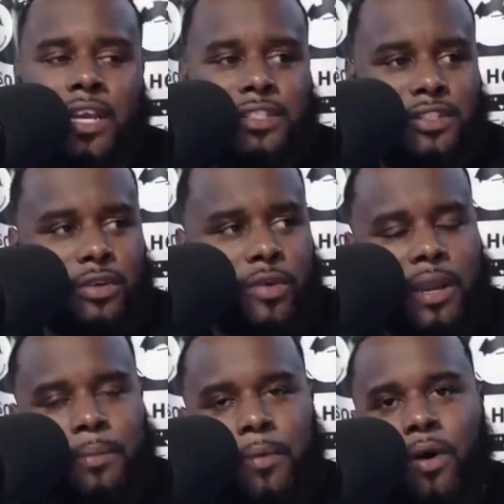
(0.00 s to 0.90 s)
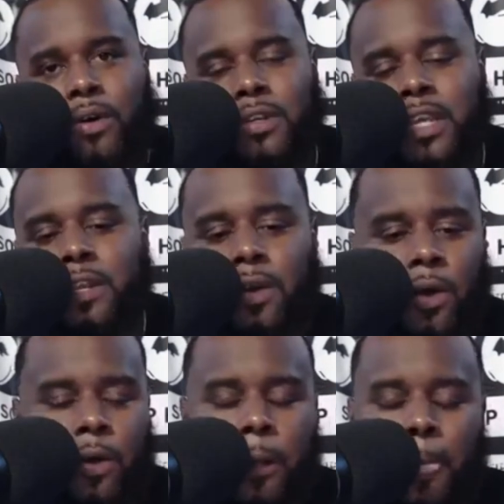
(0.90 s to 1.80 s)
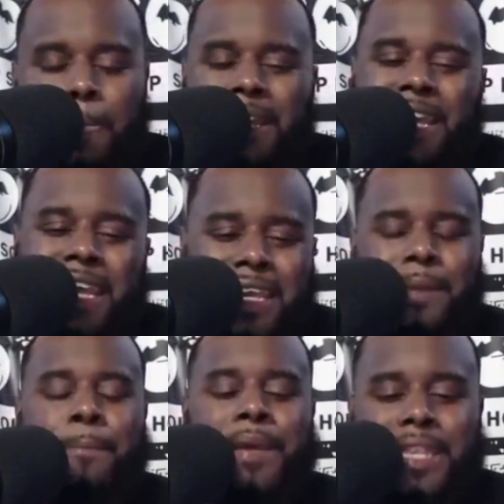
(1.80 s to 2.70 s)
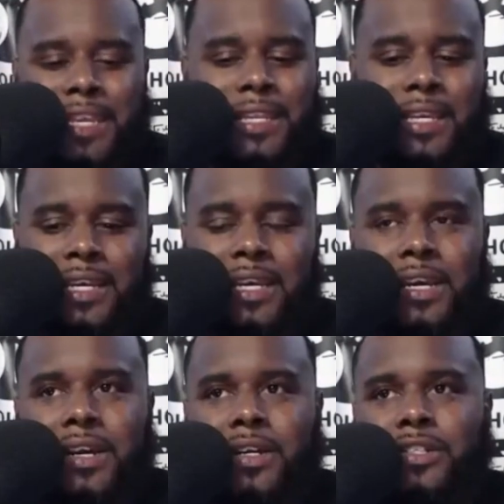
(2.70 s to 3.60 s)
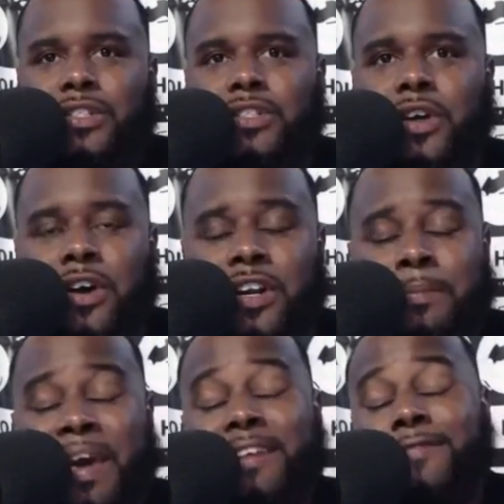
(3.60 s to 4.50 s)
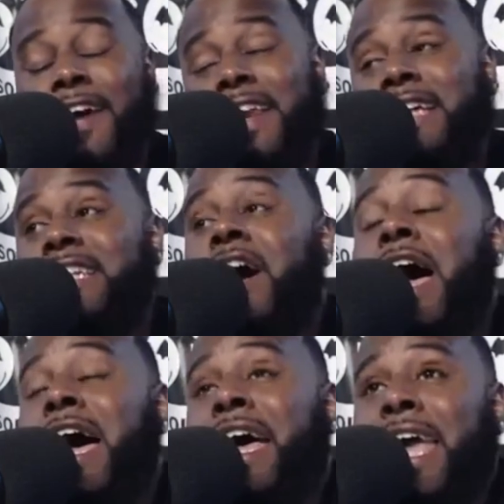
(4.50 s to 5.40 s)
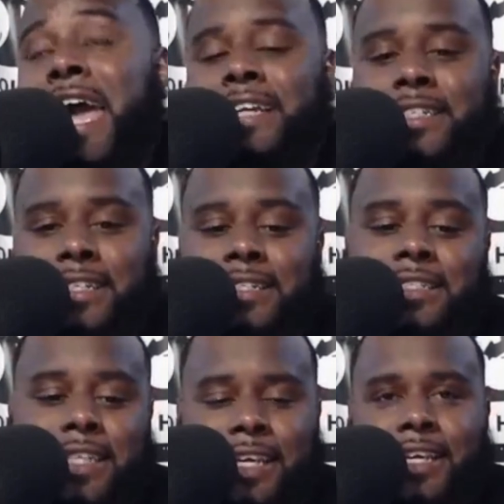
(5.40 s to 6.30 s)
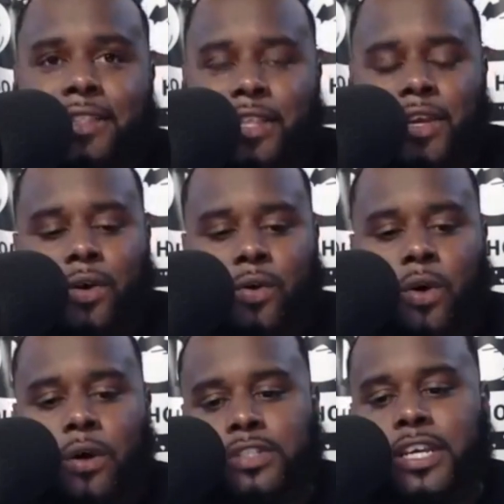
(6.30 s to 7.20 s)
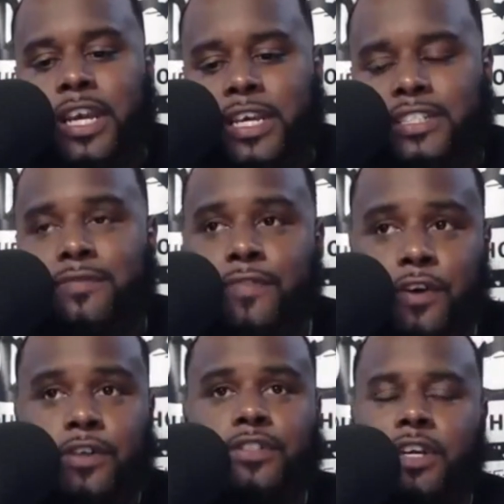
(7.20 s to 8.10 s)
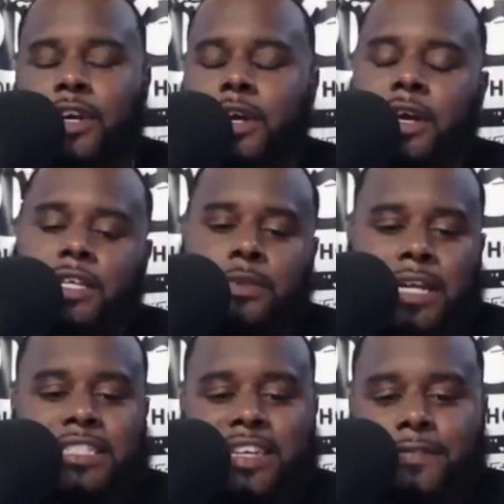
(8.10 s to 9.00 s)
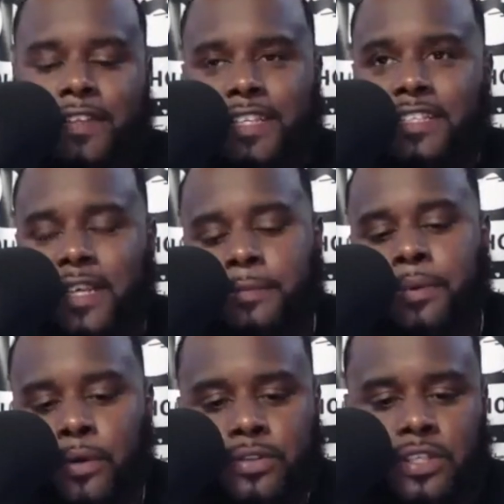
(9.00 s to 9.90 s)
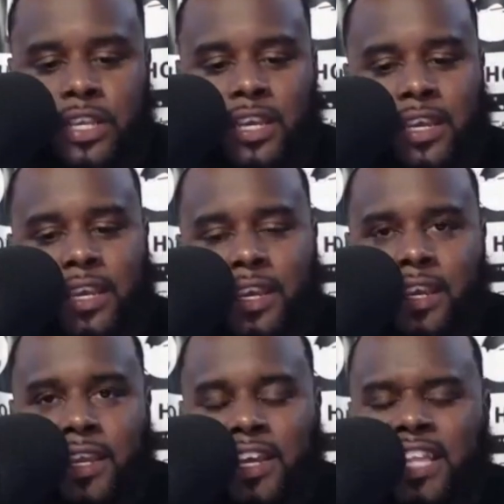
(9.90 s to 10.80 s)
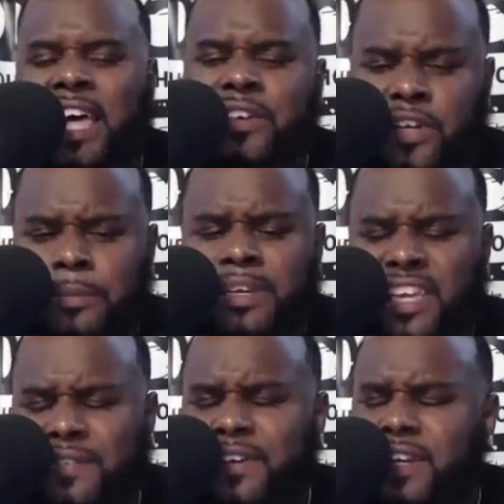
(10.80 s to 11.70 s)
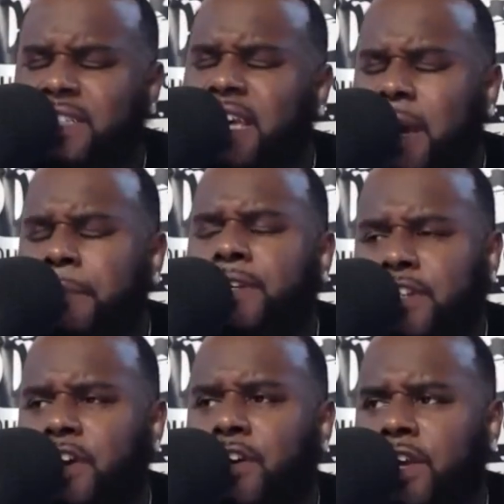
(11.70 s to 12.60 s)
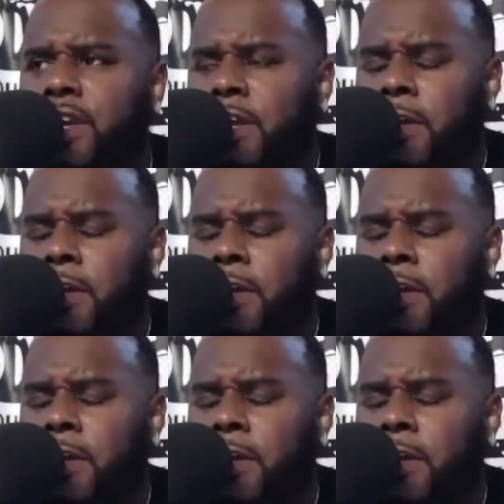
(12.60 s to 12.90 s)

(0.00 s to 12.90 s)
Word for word: Instagram all day long. He immediately started. Matter of fact, that's how I actually seen the whole altercation first, is when I seen 50 Cent posting it and, and clowning him and giving his commentary